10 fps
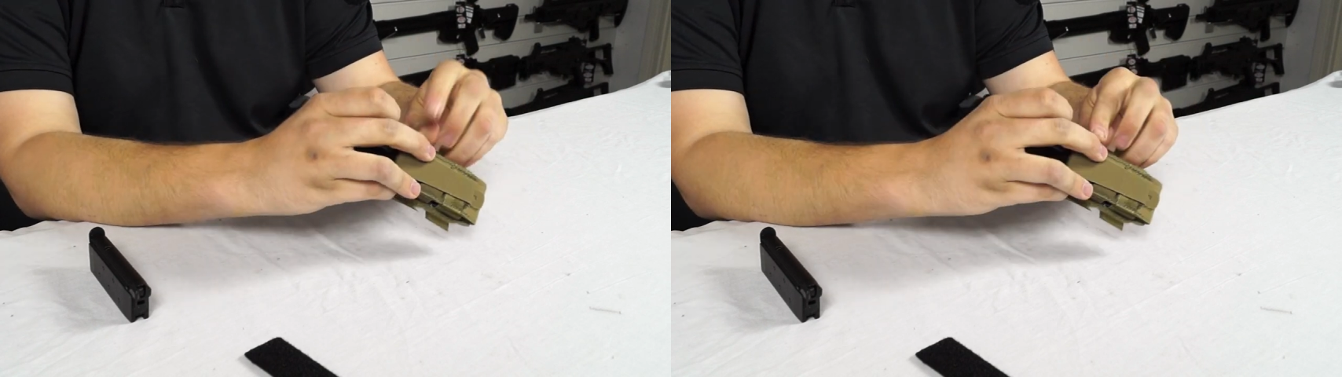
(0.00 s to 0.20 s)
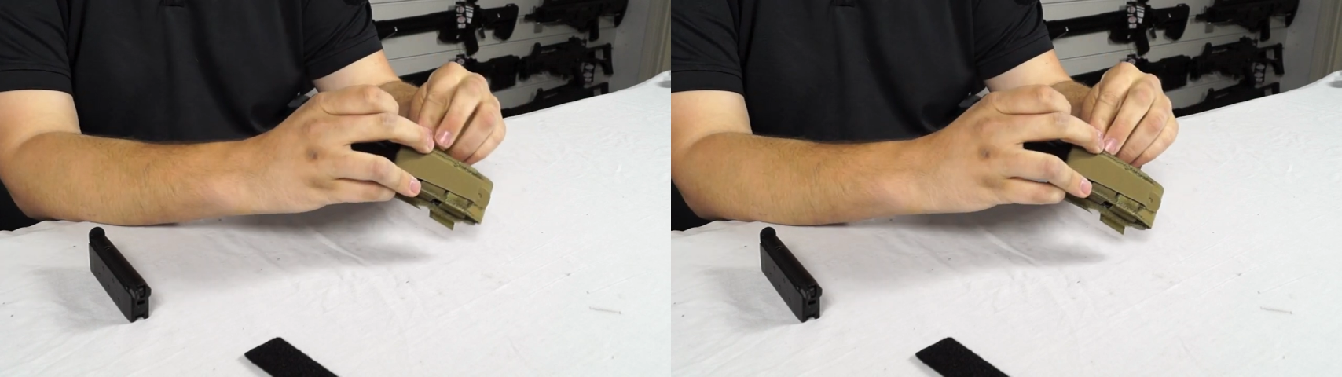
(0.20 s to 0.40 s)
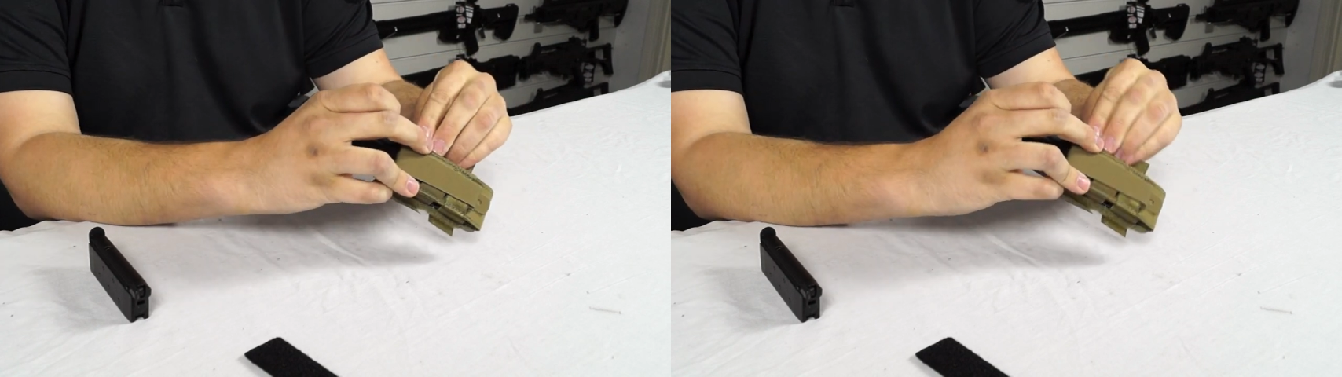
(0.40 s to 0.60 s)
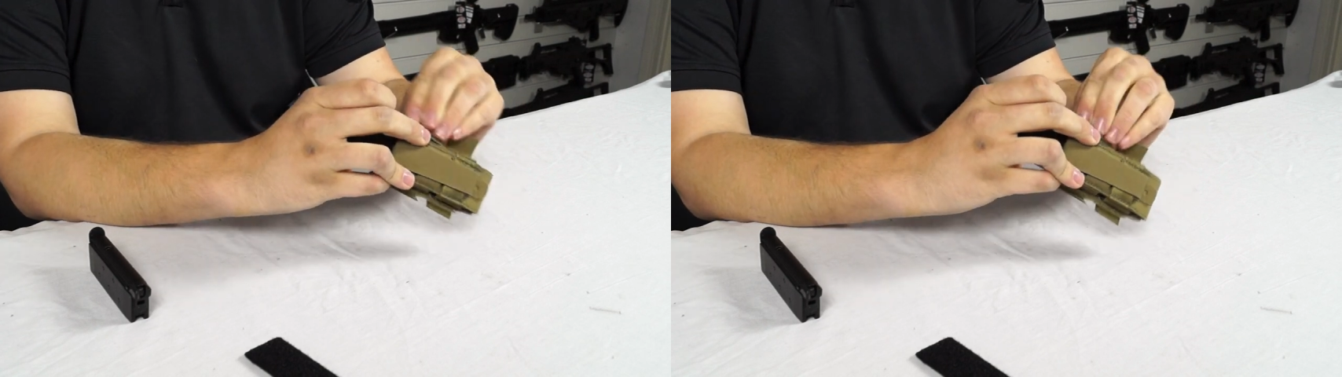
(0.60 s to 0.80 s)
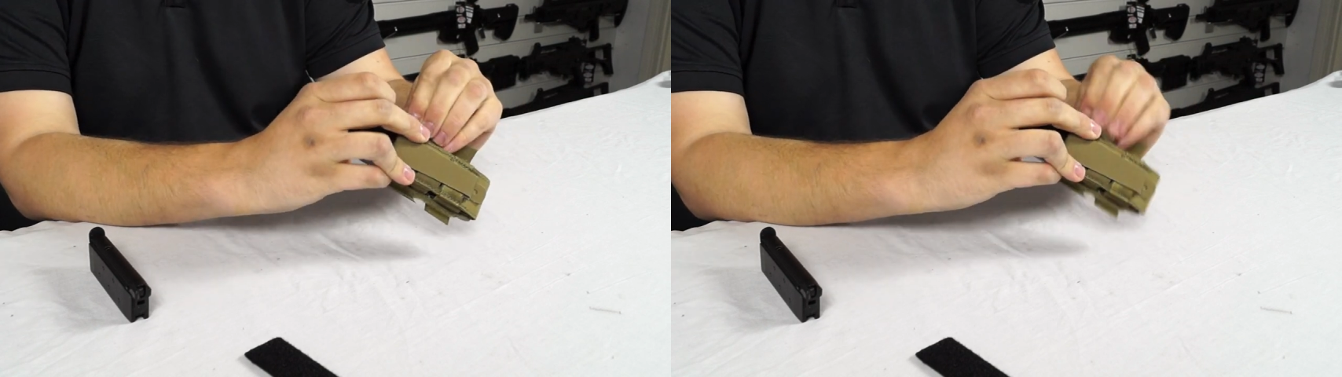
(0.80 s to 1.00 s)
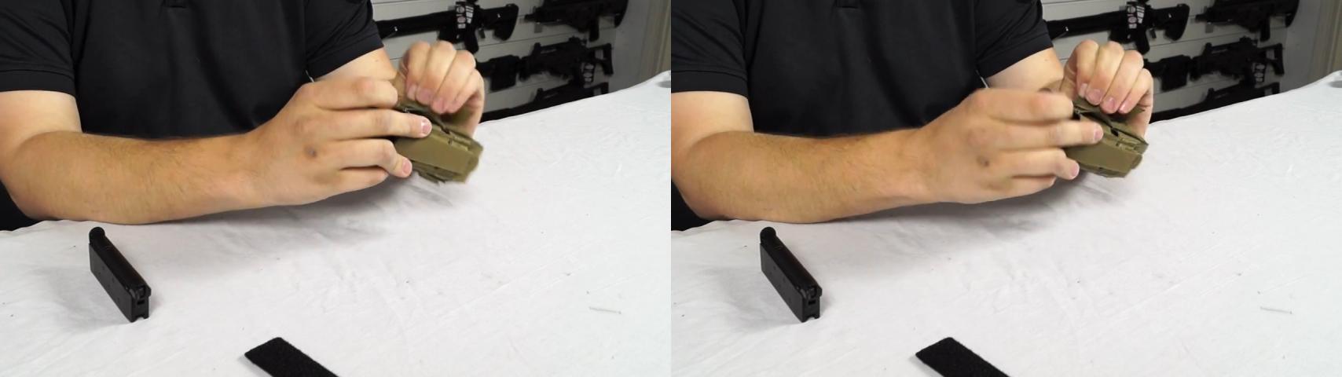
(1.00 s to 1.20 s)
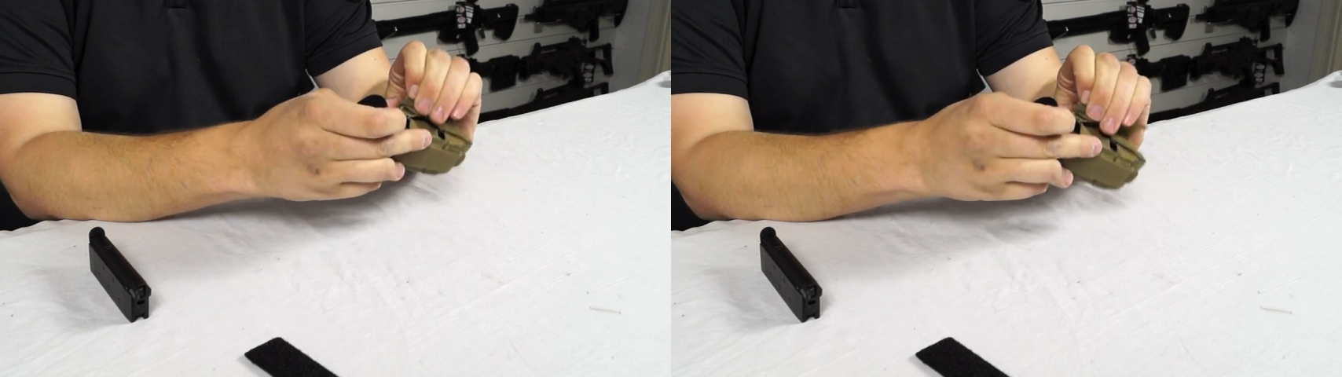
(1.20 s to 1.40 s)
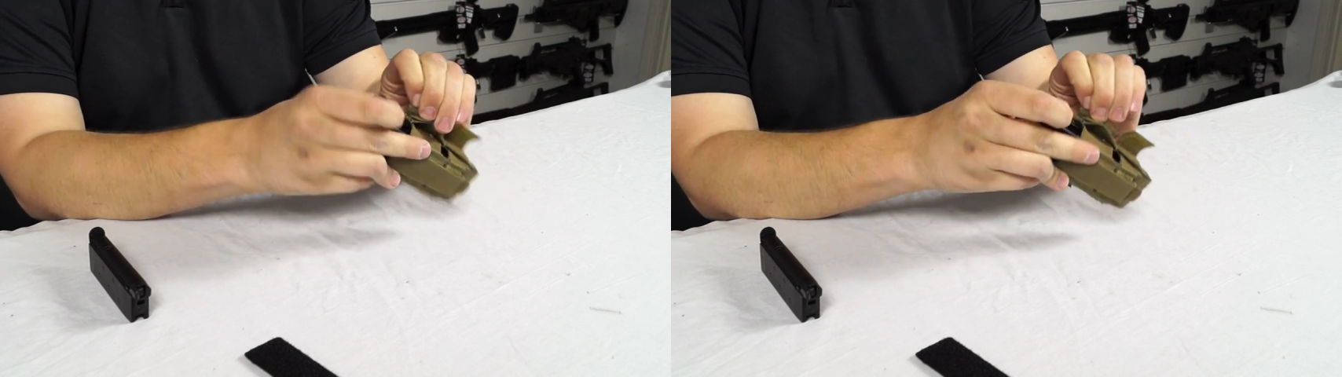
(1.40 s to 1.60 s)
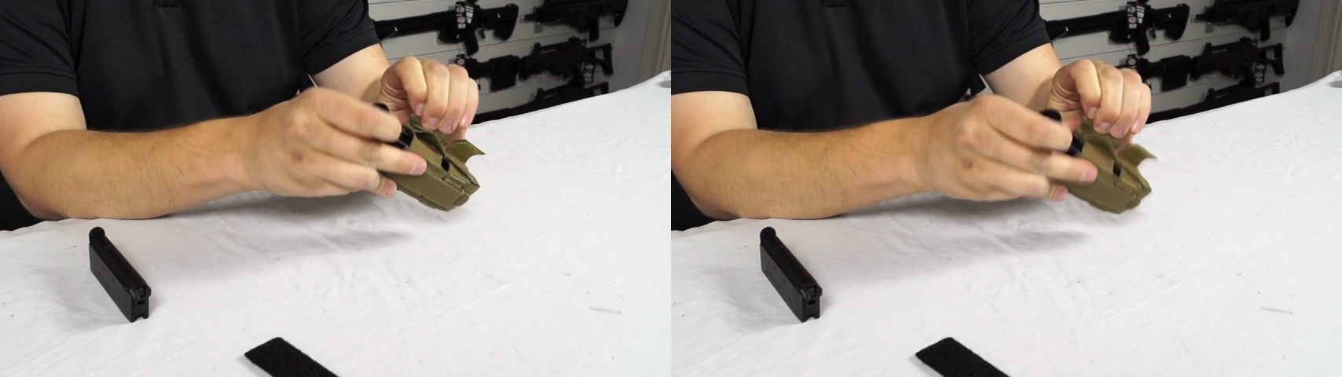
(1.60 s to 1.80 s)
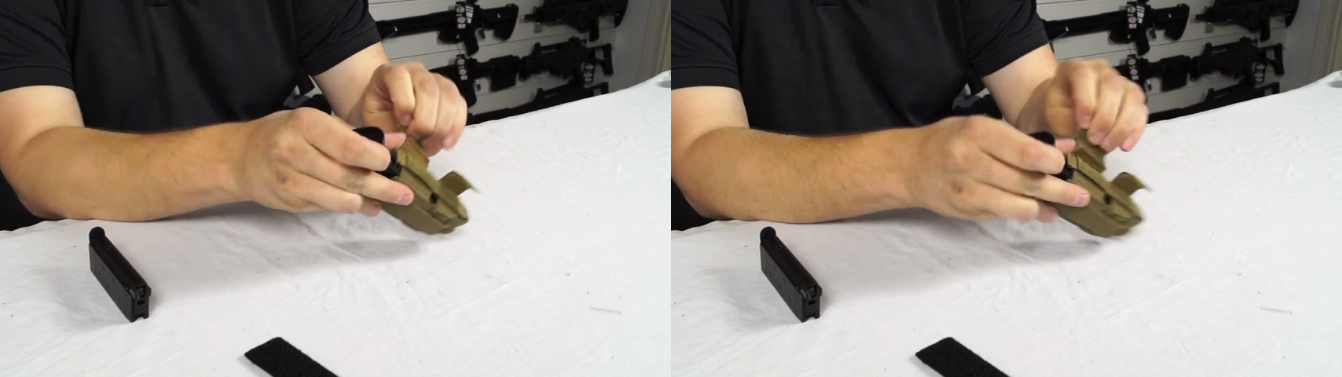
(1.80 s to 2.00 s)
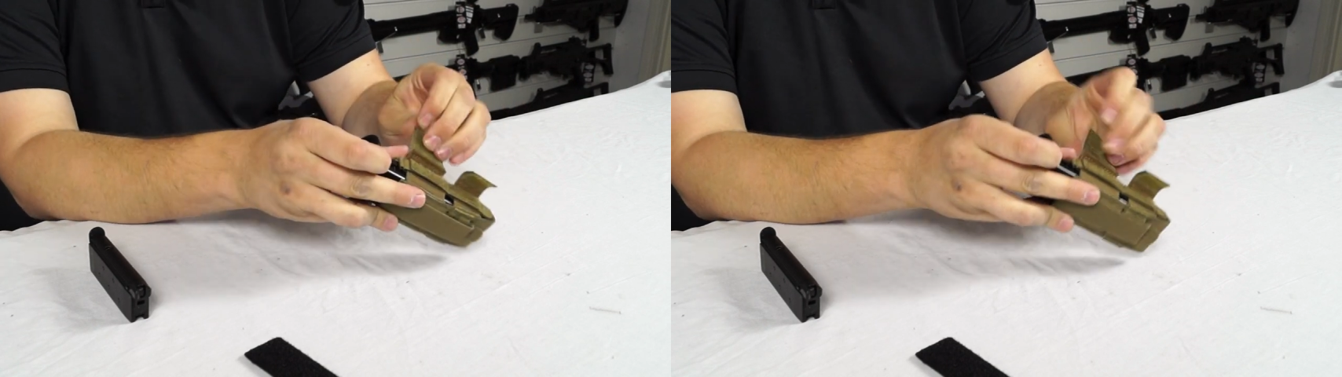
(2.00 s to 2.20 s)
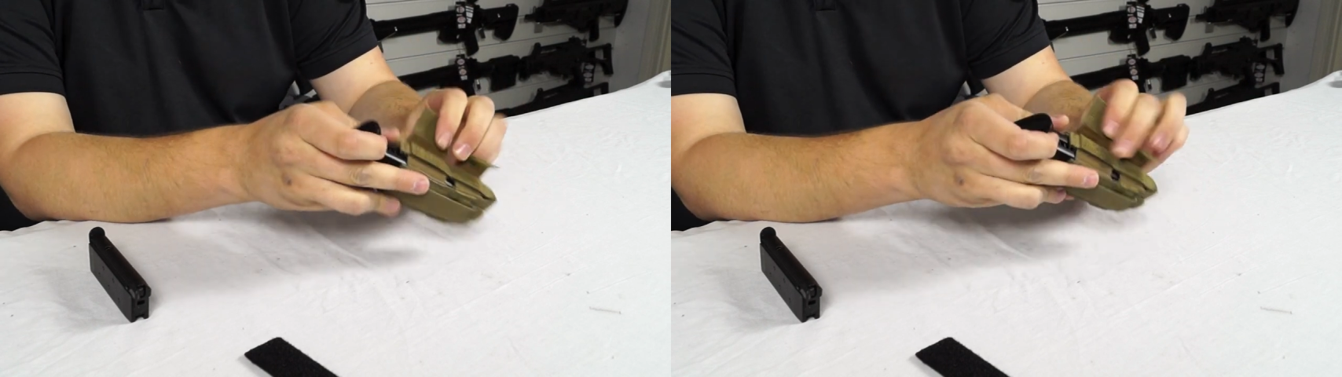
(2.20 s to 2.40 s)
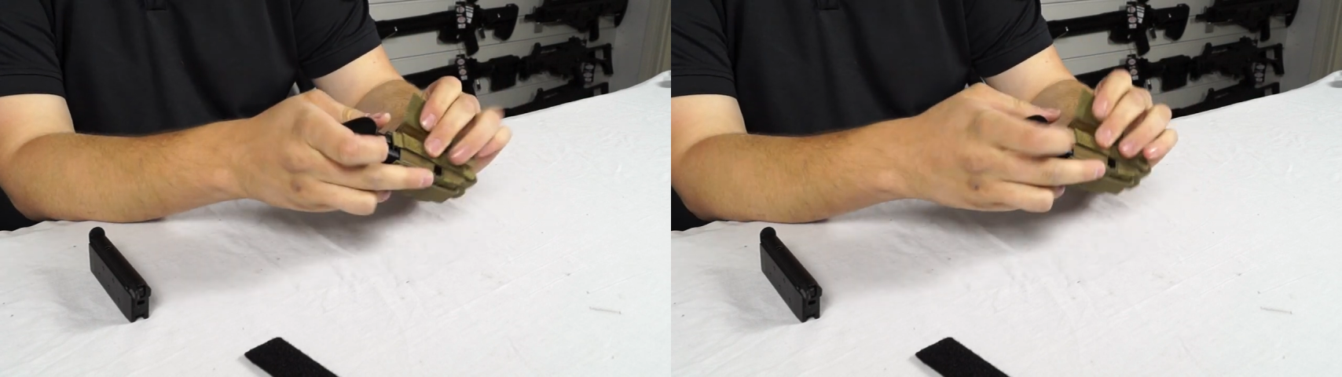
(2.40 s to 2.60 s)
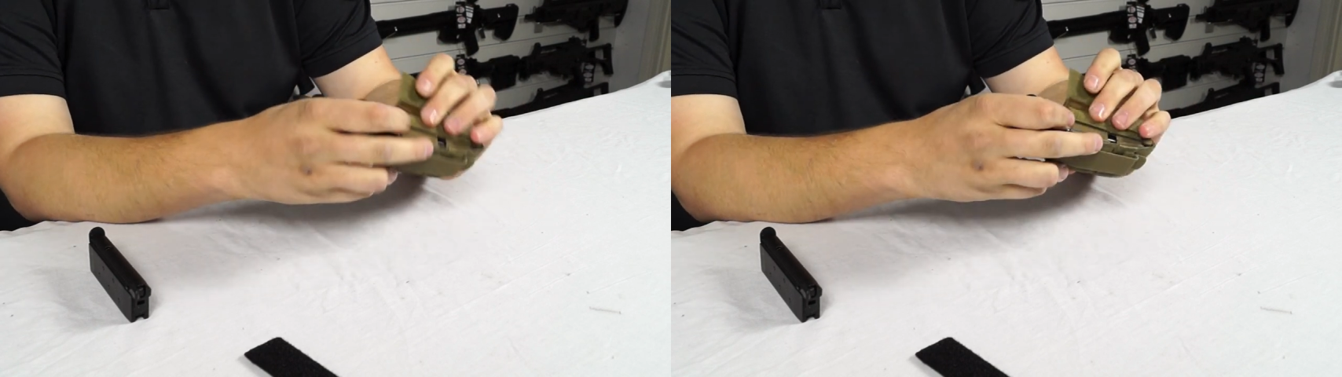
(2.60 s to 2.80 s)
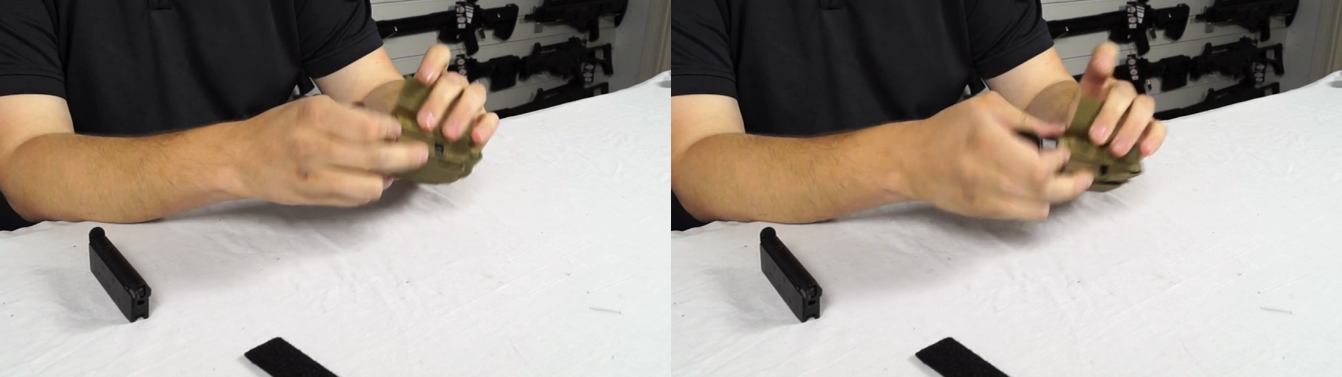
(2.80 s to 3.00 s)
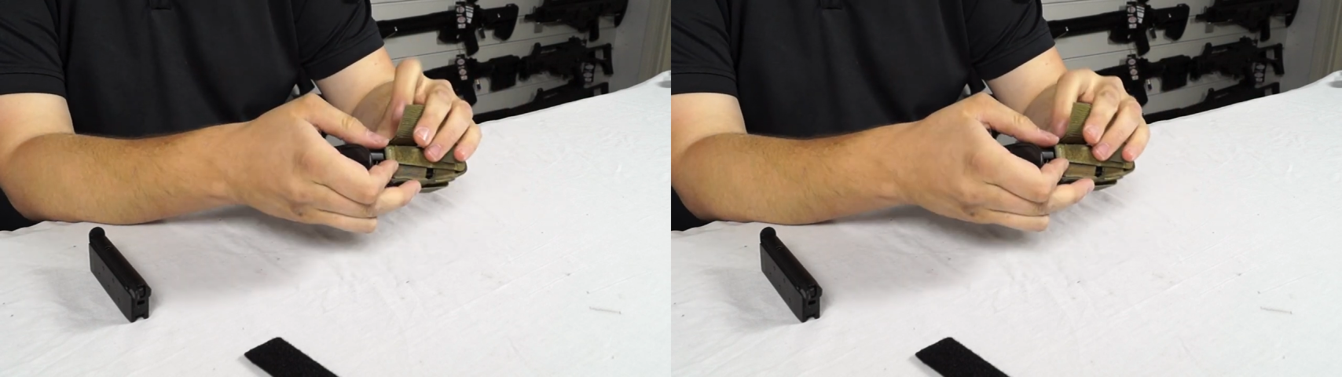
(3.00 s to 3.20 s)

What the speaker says: [unreadable: no face in view]